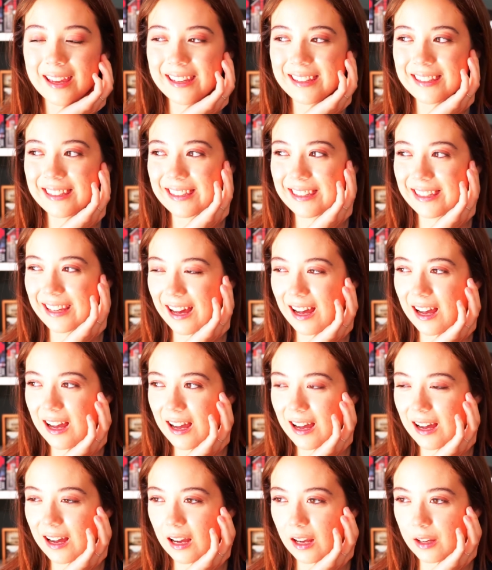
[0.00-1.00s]

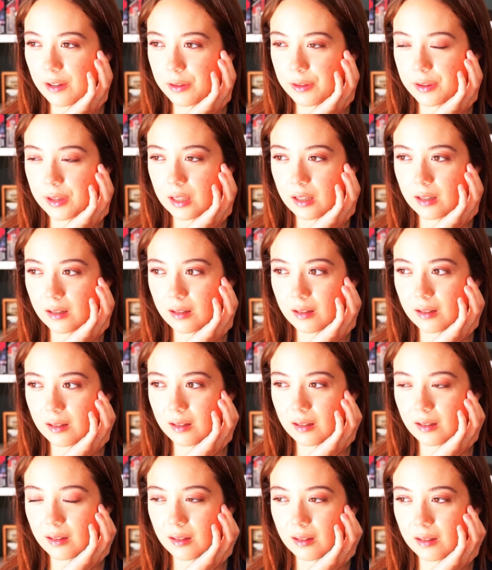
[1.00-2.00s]
Yeah, I think
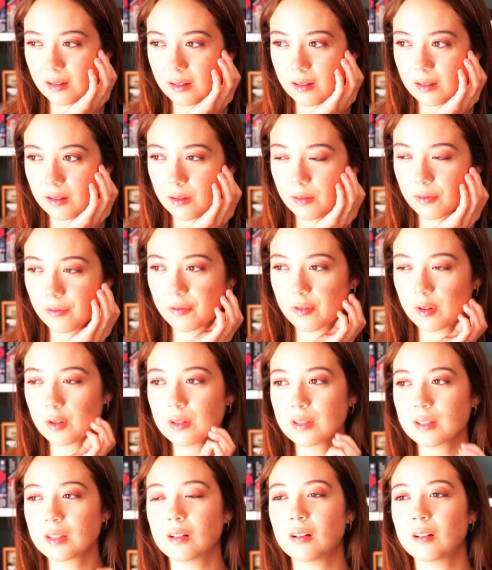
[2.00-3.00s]
the
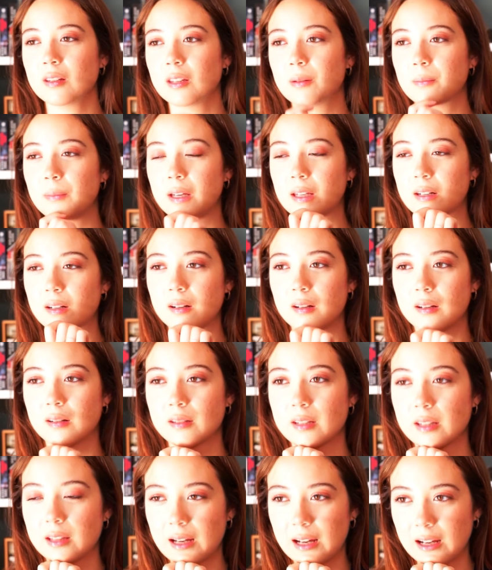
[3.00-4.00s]
first song that made it
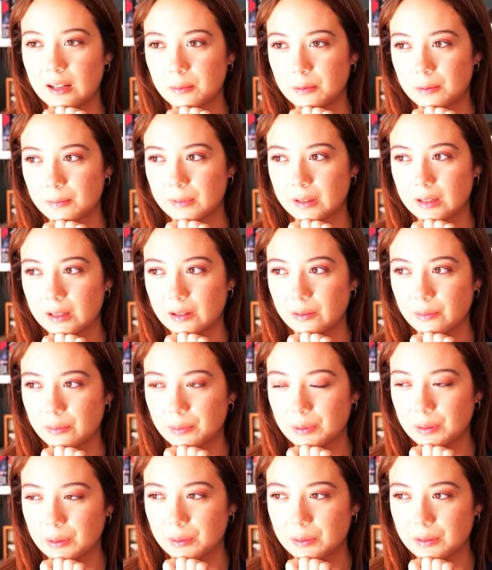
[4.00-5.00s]
onto the album that I
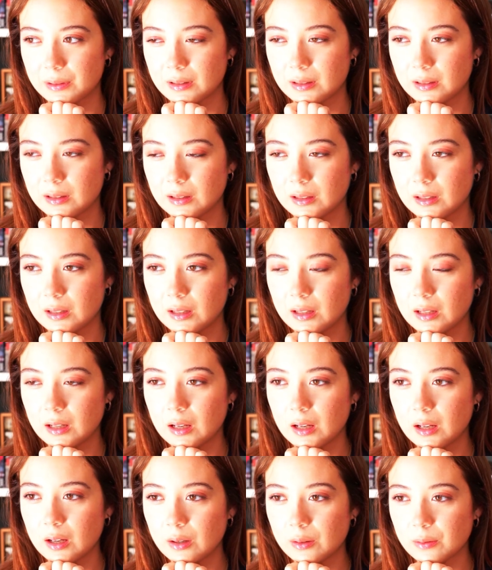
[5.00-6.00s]
wrote
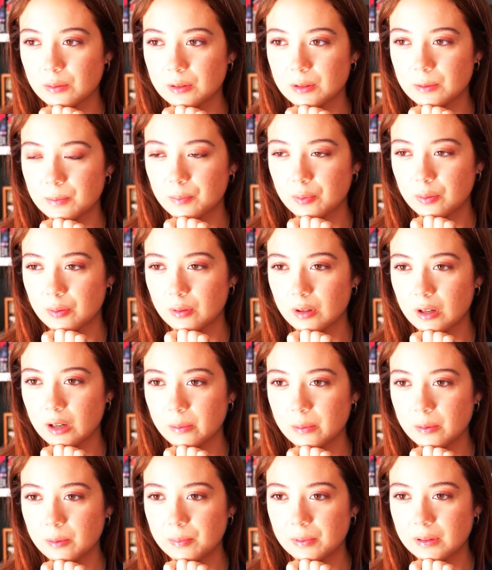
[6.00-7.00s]
was
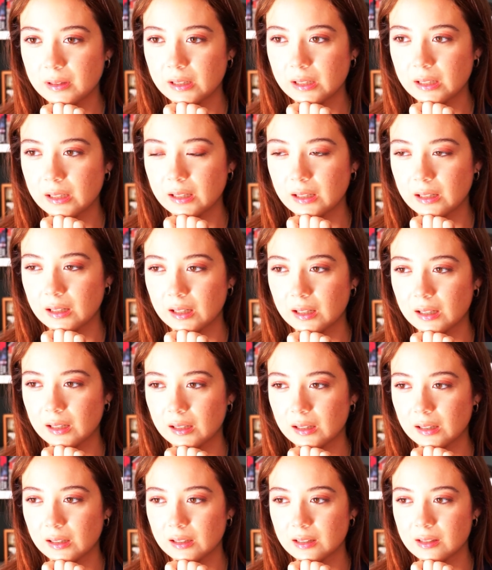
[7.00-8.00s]
probably
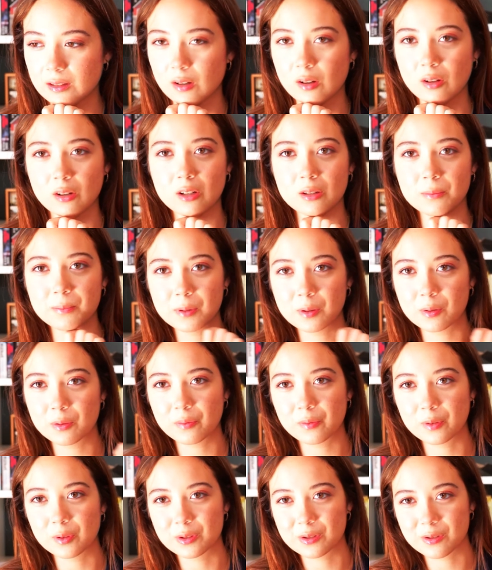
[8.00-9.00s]
uh, a song called
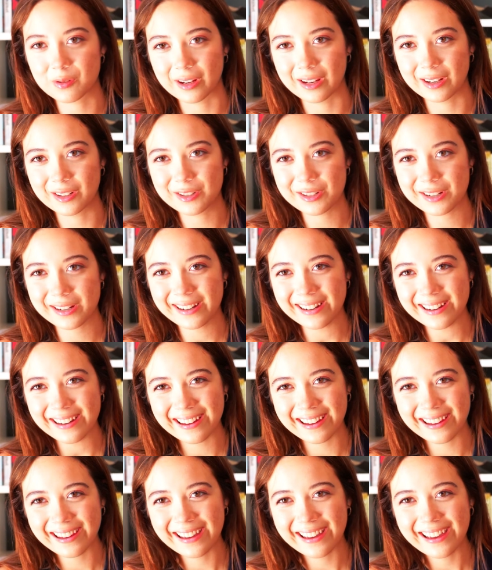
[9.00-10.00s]
Beautiful Stranger.
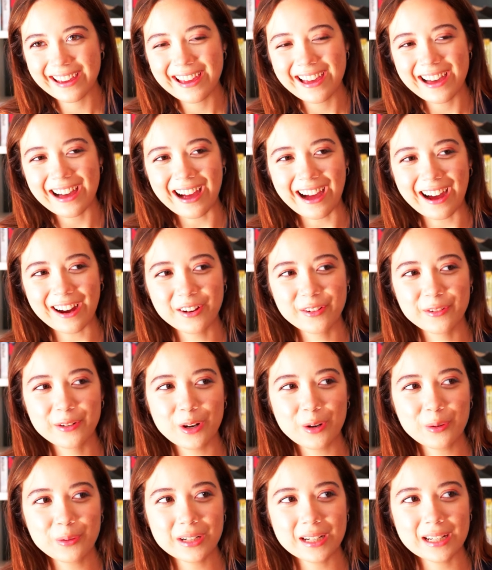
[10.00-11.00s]
Uh-huh. I
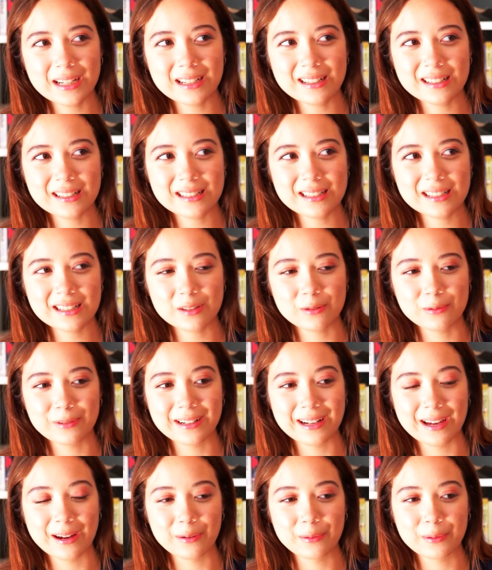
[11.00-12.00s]
wrote it when
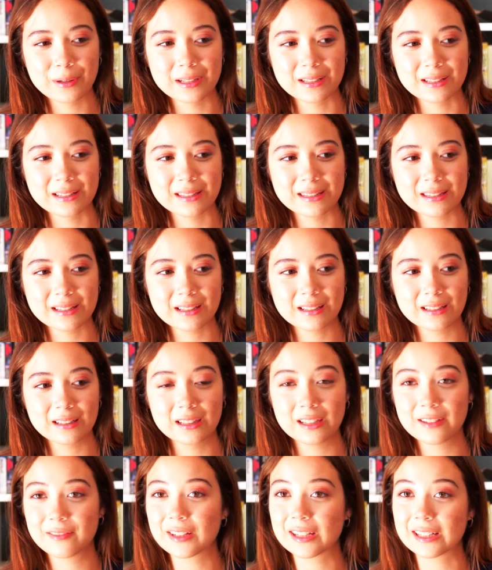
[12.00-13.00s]
I was
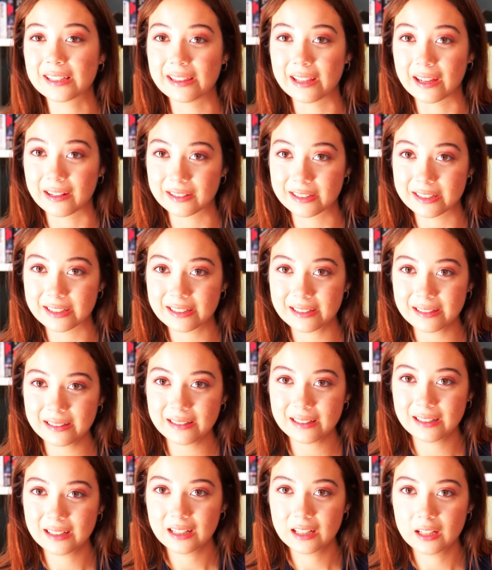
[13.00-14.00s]
living in London,
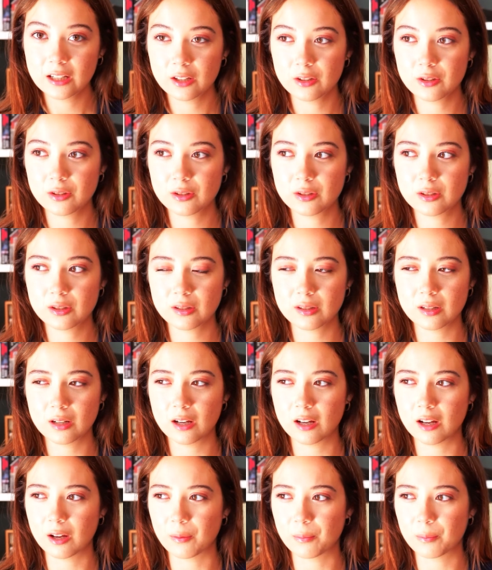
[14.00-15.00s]
uh-huh.
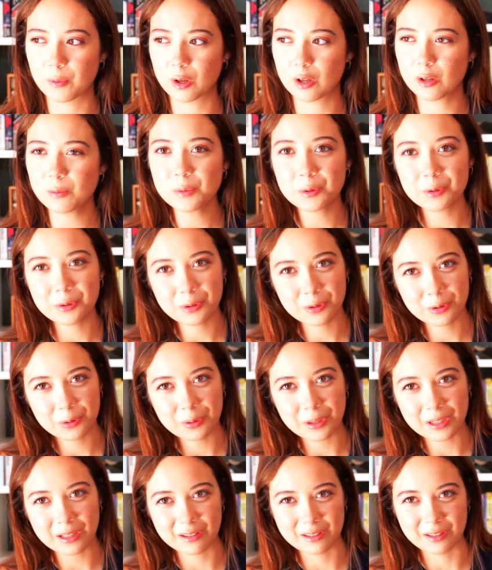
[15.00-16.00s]
um, almost two
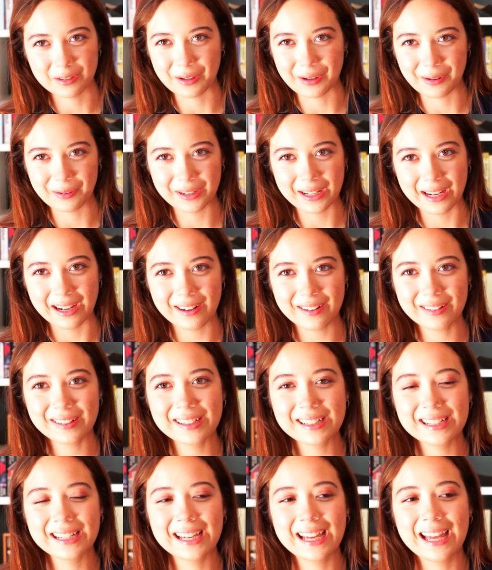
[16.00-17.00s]
years ago now.
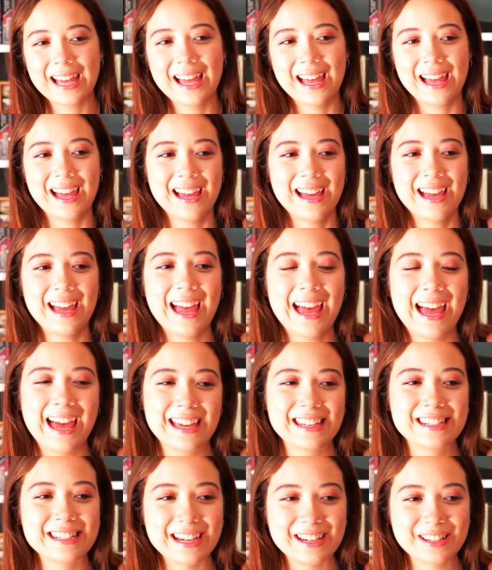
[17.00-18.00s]

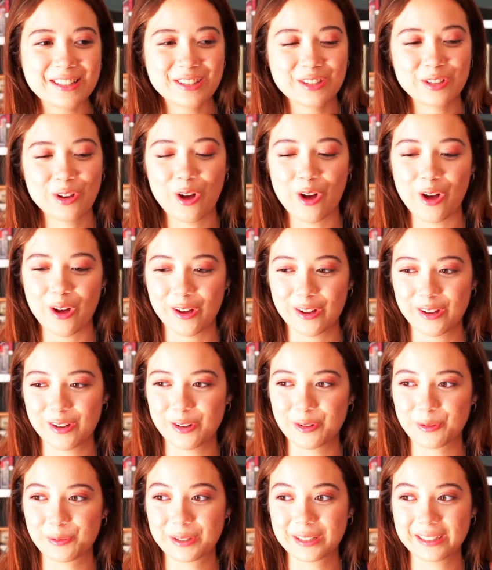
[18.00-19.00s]
And I saw
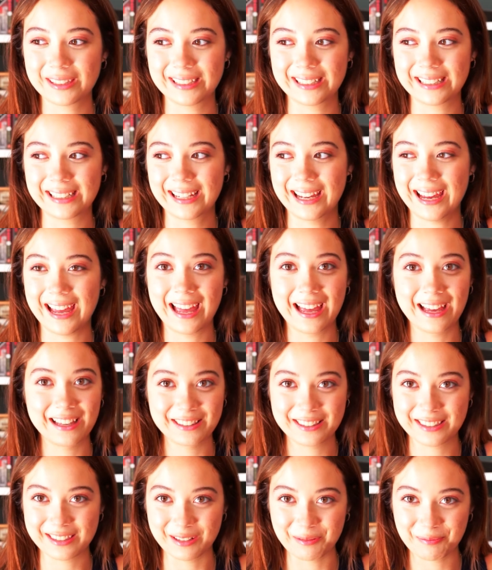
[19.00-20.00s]
a really
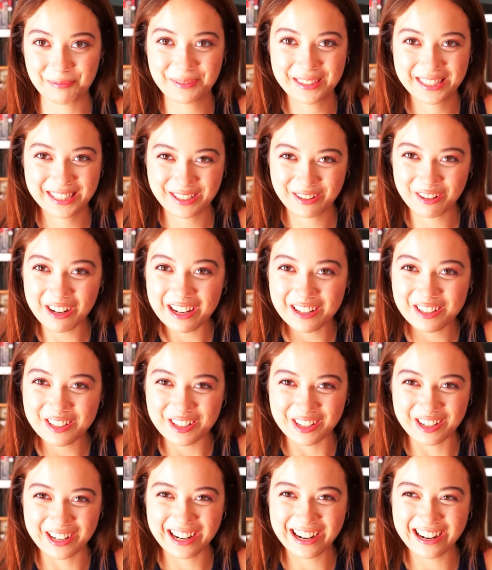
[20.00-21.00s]
handsome
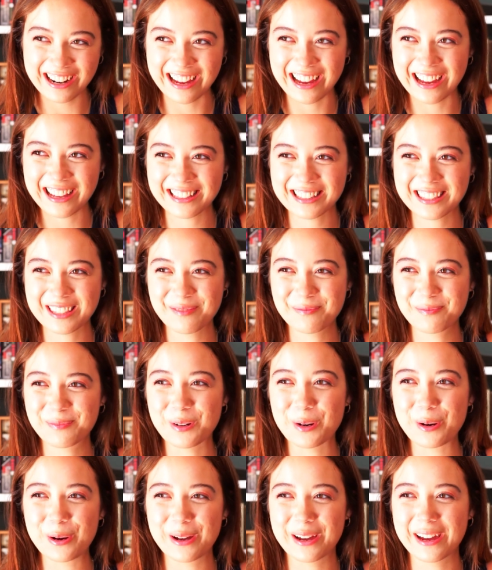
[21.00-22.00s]
stranger, a handsome
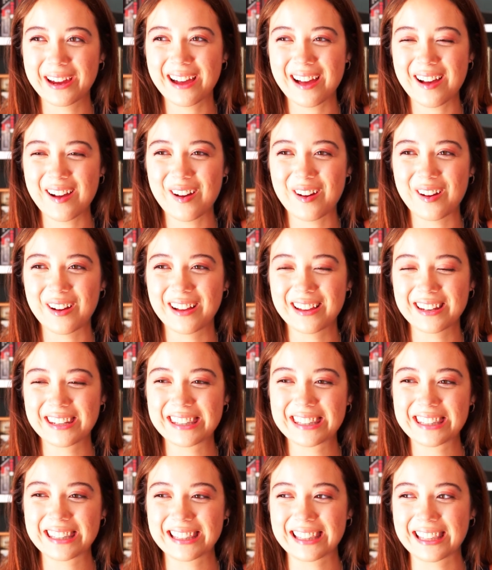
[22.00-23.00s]
boy
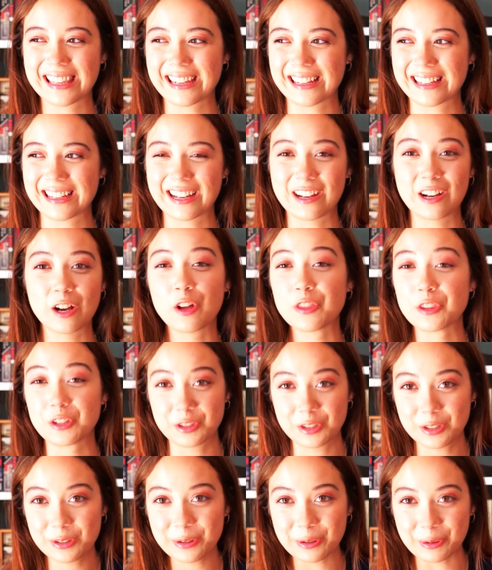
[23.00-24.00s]
on like on the
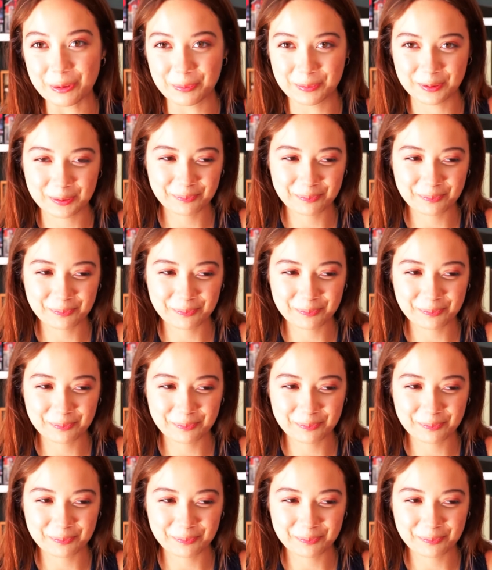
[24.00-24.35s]
tube.